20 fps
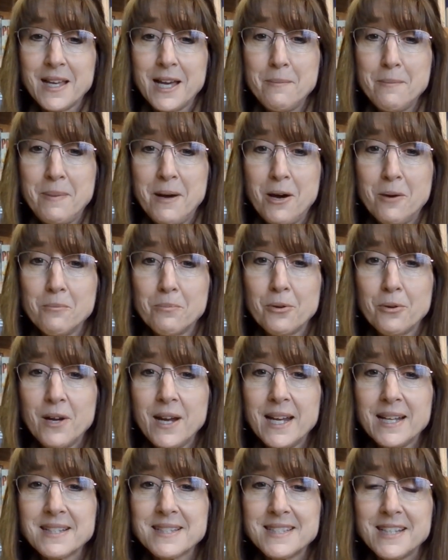about
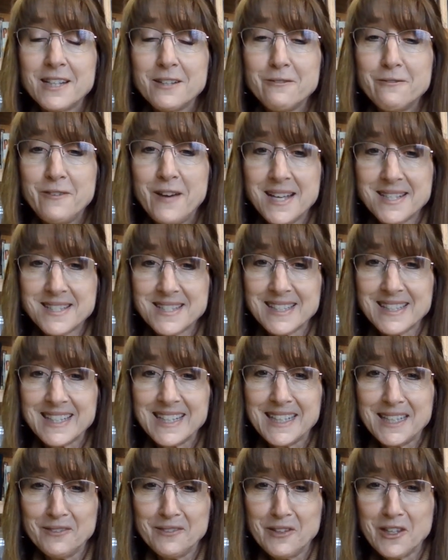praying steadfastly
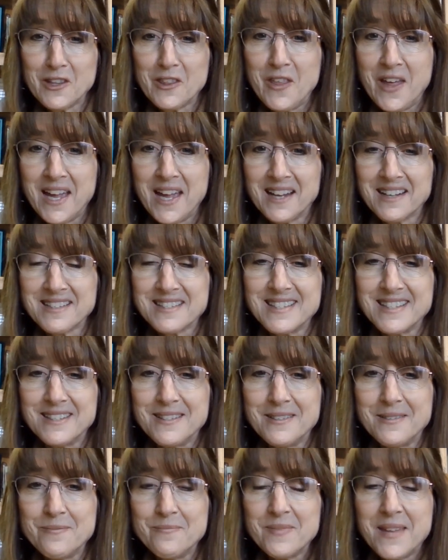and giving thanks.
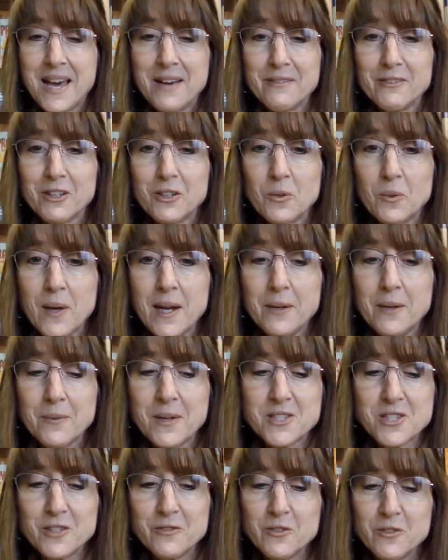Have a great
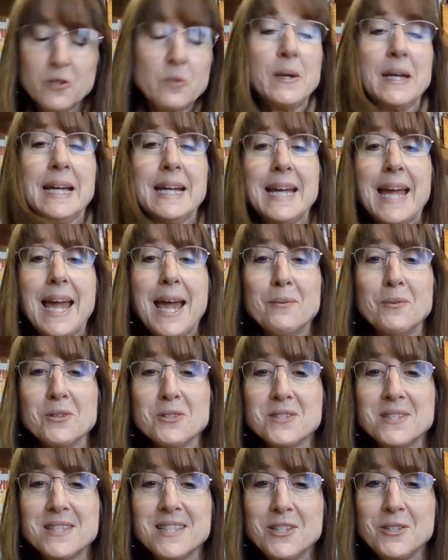rest of your week, and
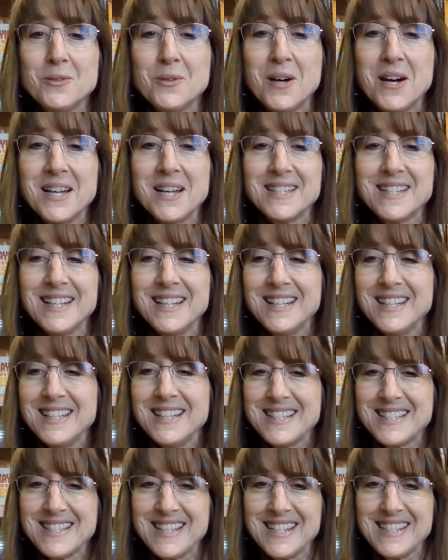we'll see you on
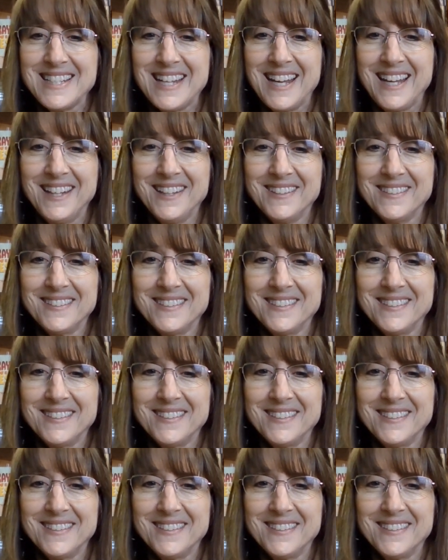Sunday.